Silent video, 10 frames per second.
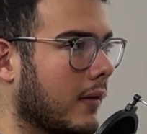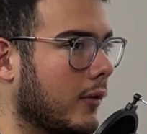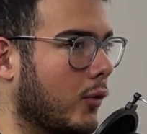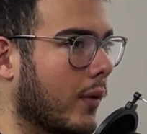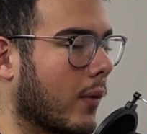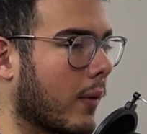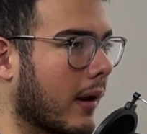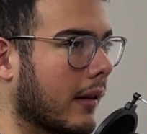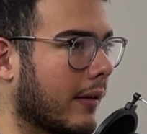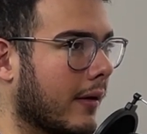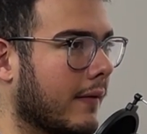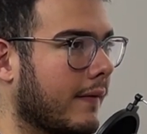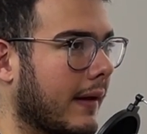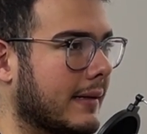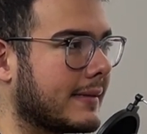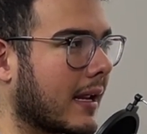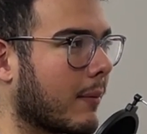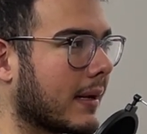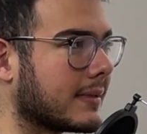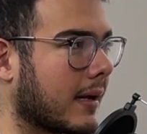doing what I love and taking
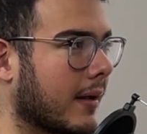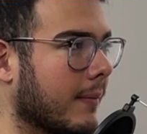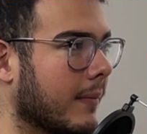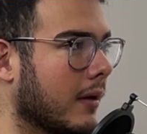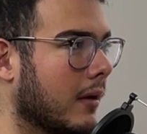my time.